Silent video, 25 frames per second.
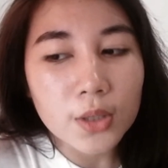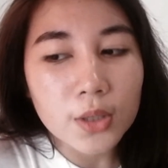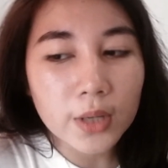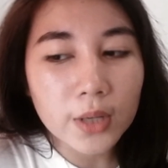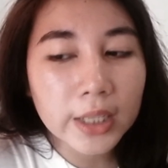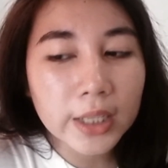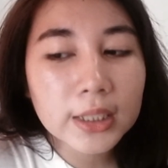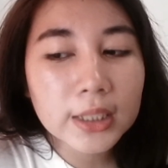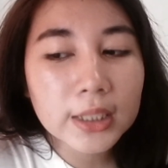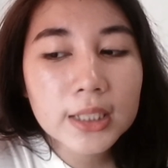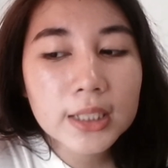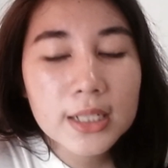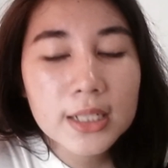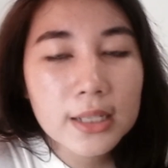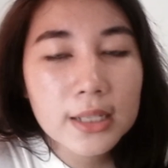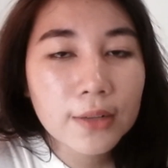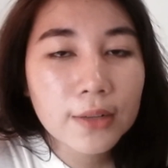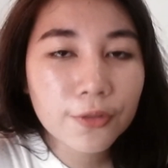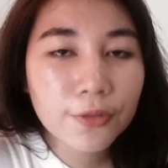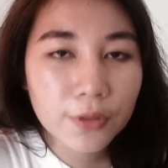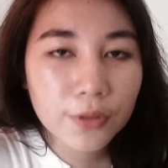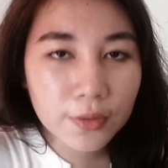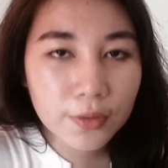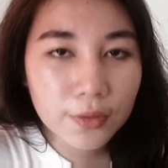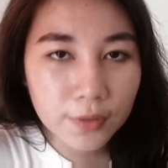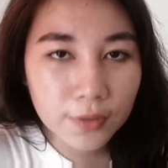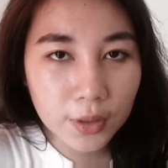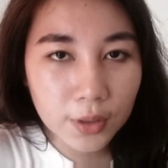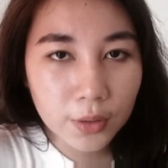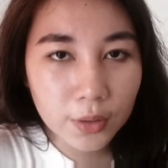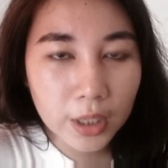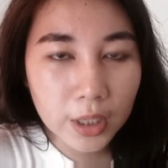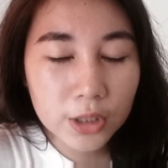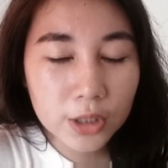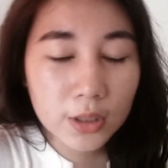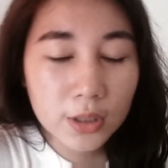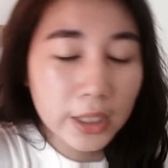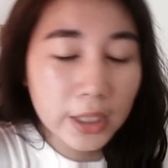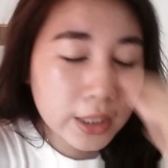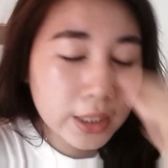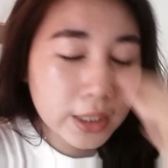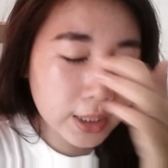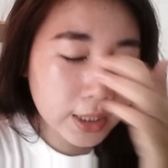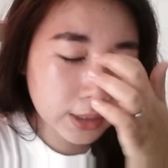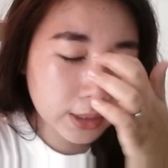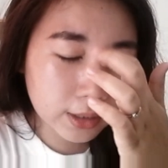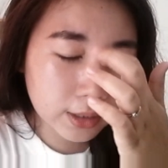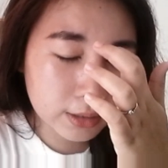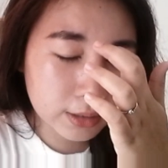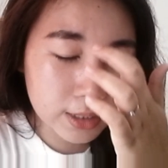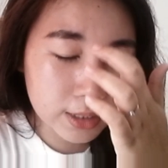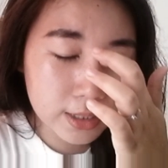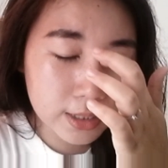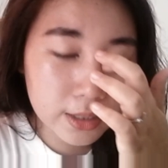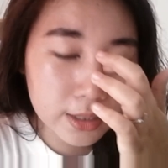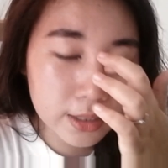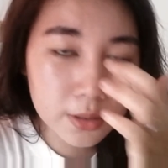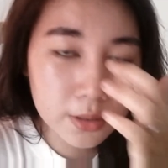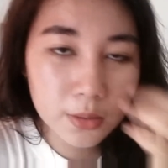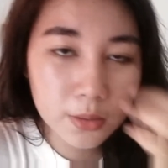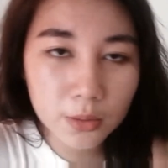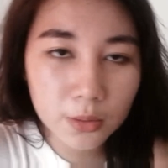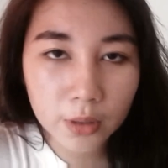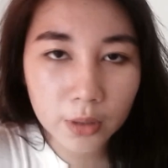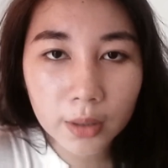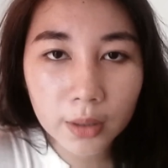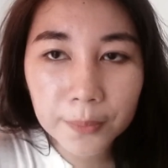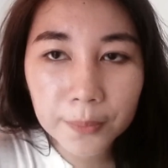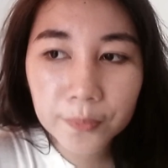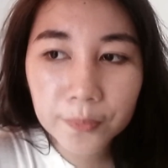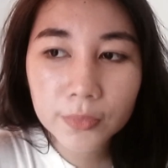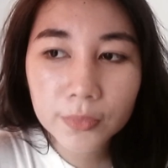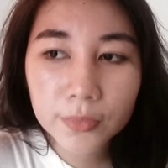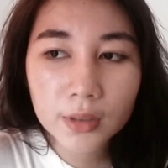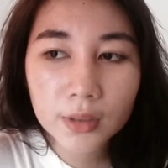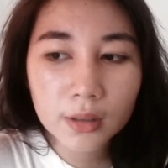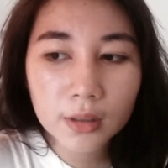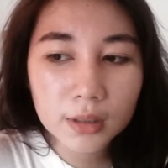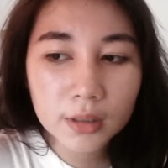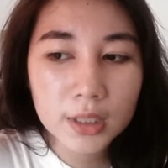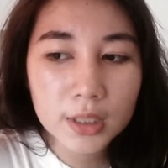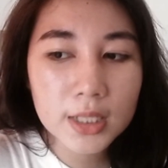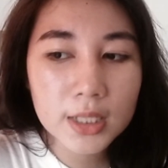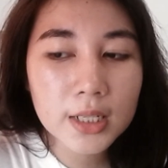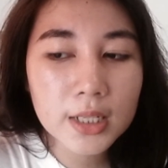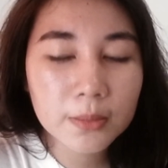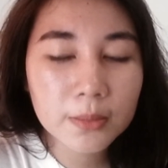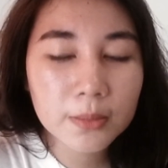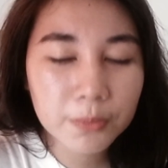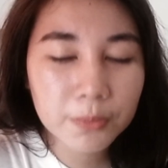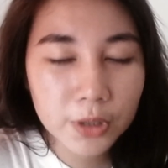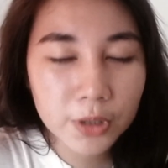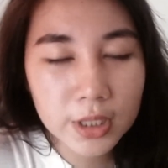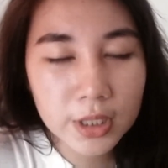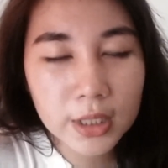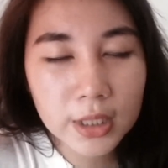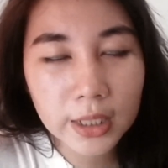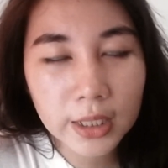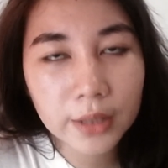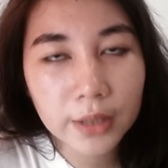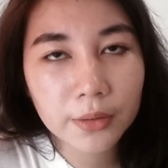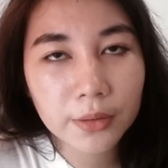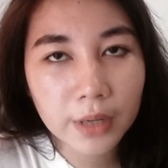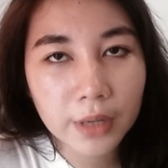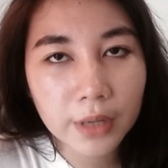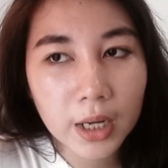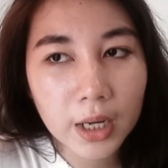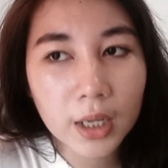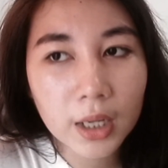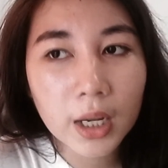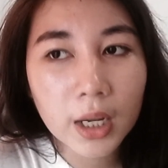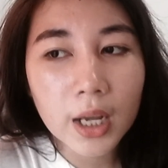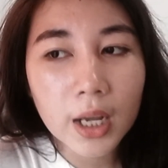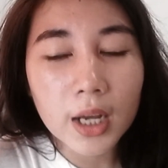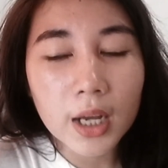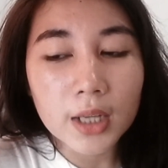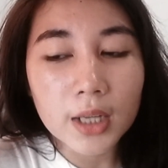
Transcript: So I did a self-review. Actually, I got a decent score, decent percentile rank.